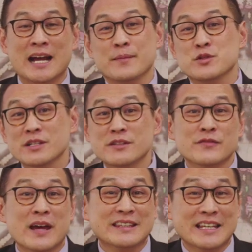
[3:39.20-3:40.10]
I'm sure the
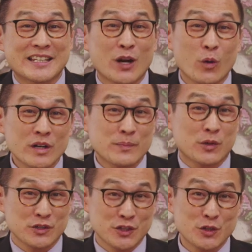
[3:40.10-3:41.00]
fact that they only
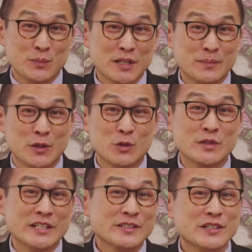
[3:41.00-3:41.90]
prosecute people who
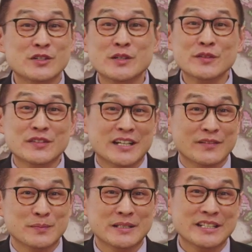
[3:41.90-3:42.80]
disagree with the
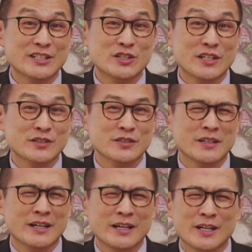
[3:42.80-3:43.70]
government is just
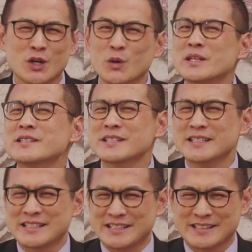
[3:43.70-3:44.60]

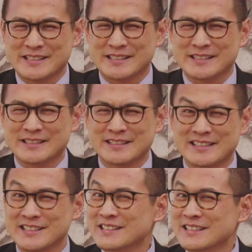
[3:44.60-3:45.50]
coincidence,
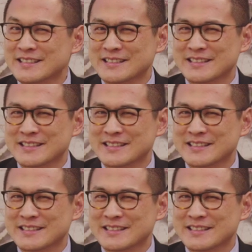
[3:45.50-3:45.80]
isn't it?